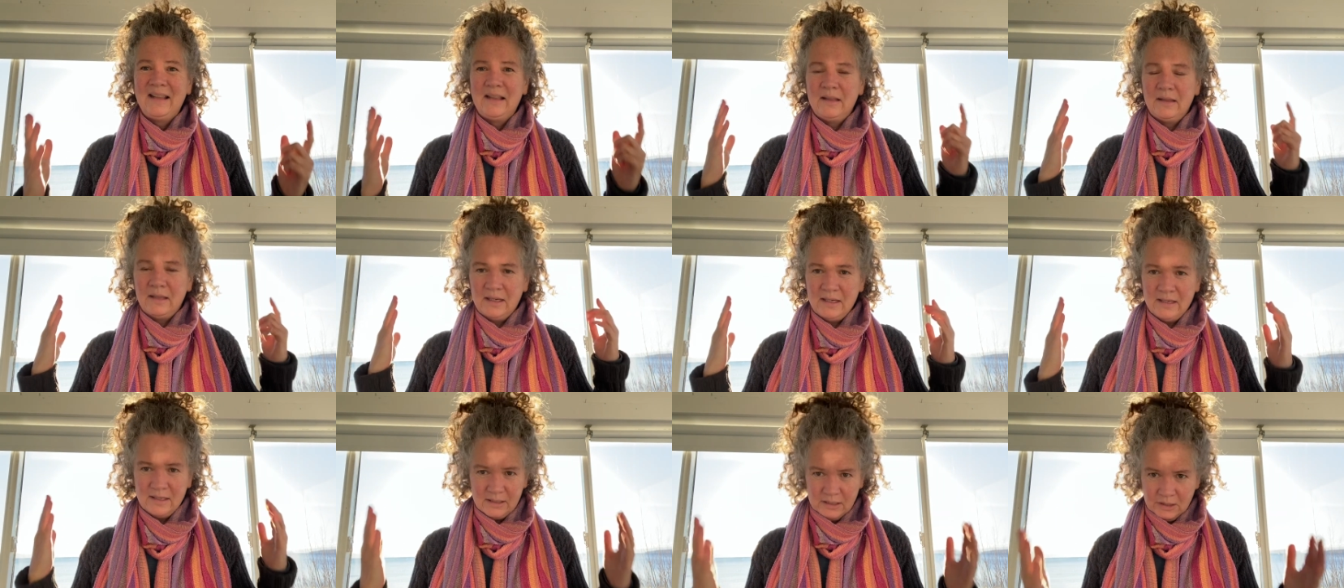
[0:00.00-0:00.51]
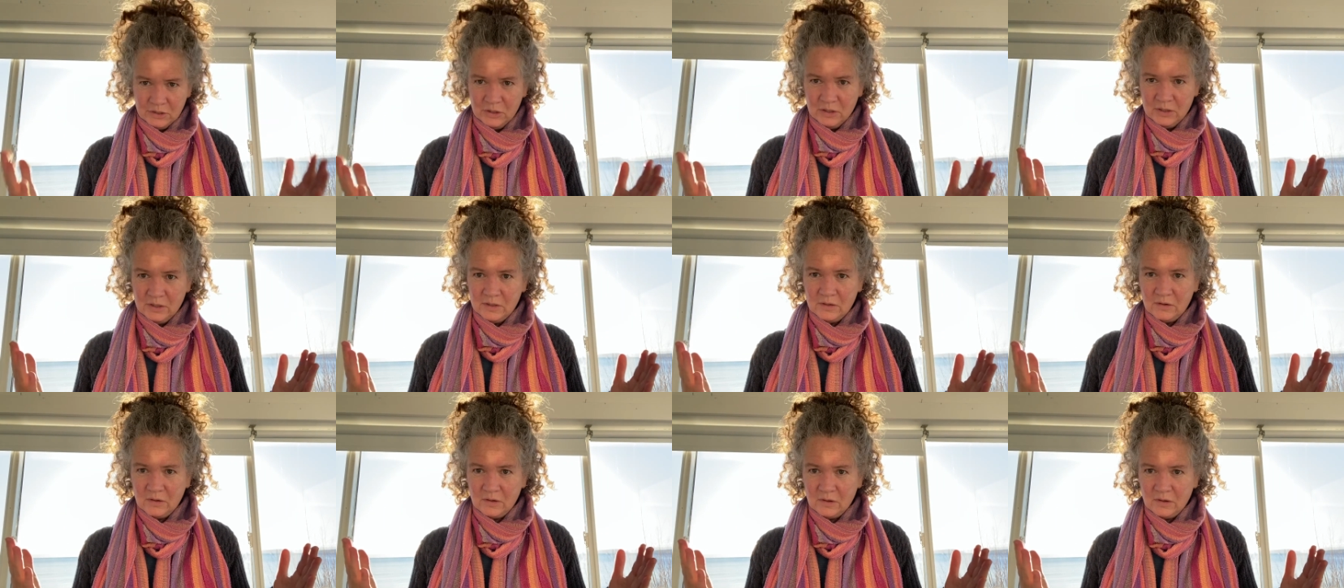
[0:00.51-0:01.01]
These
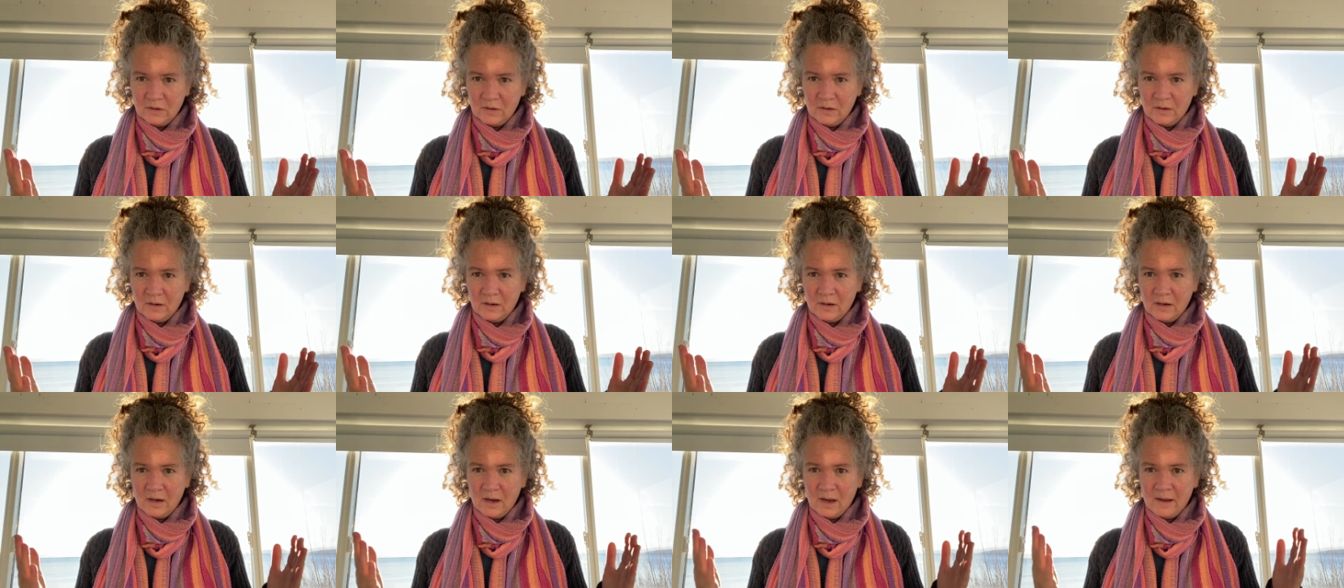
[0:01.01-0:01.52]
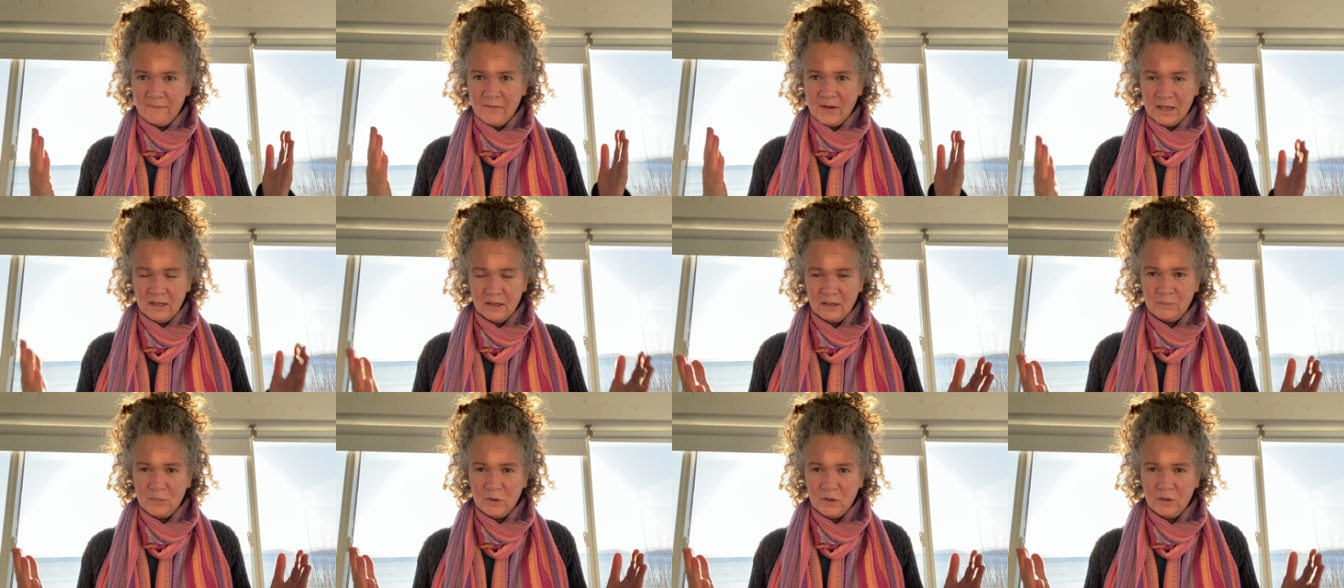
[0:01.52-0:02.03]
teachings are
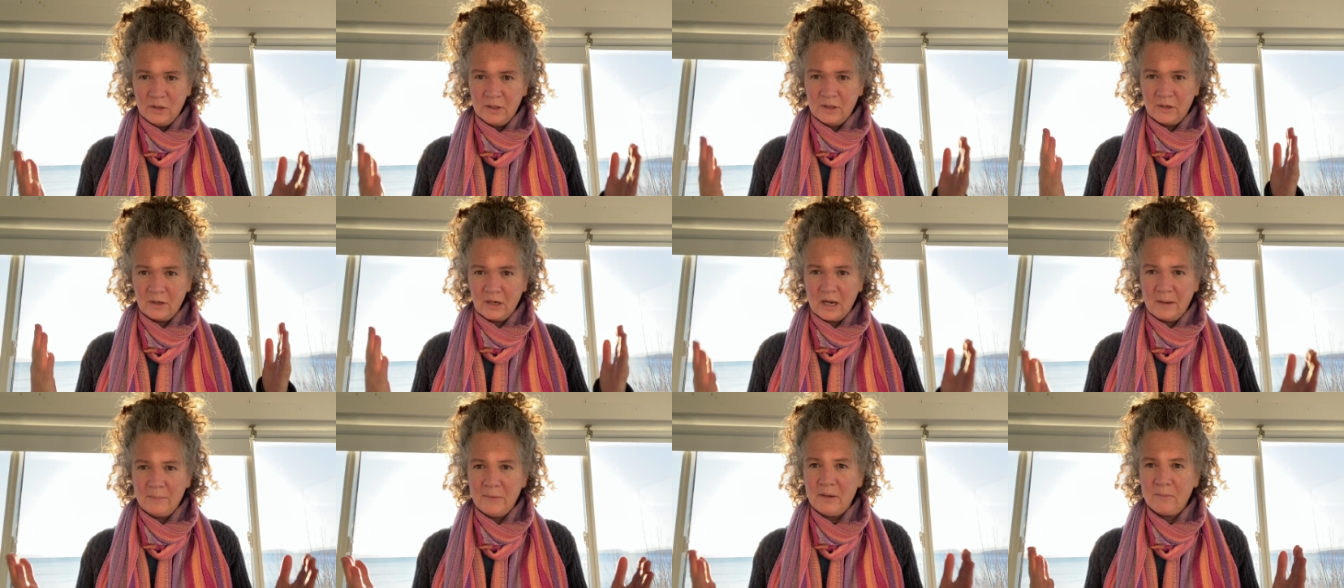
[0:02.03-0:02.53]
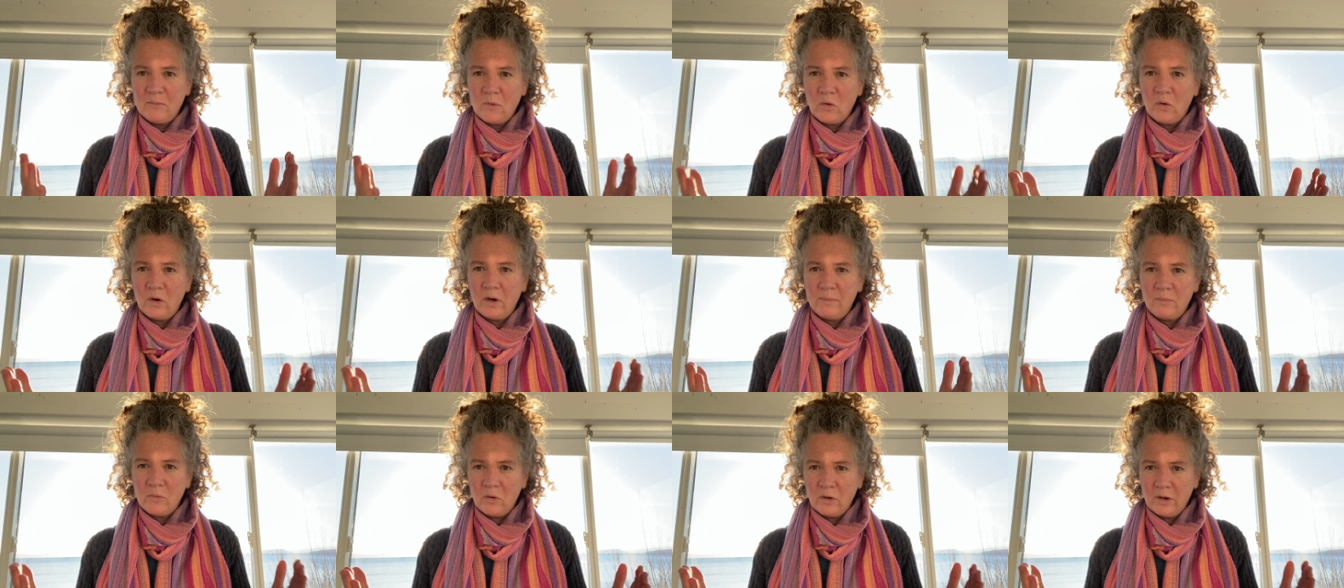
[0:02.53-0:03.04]
available, and they're coming more
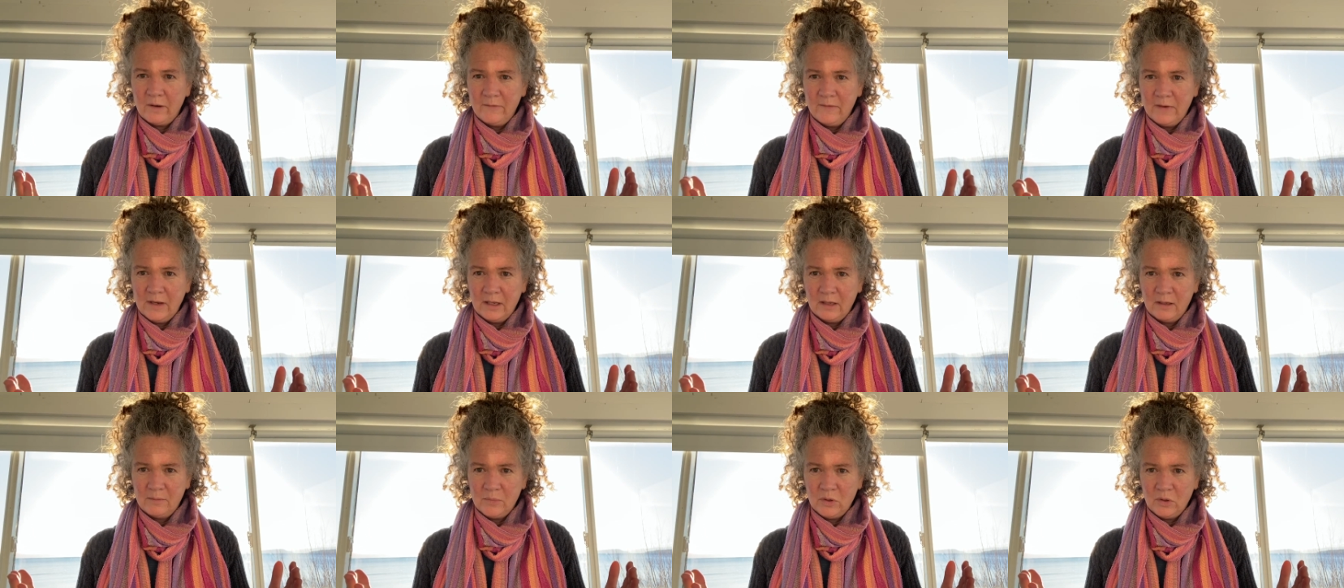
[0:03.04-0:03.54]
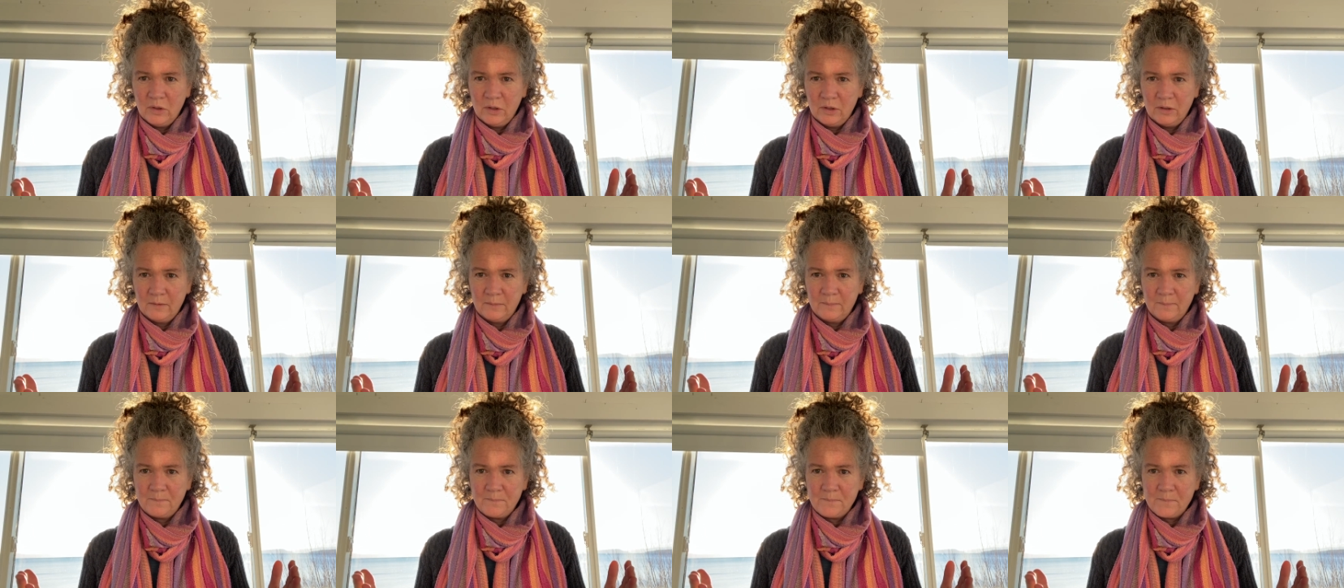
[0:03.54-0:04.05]
and more available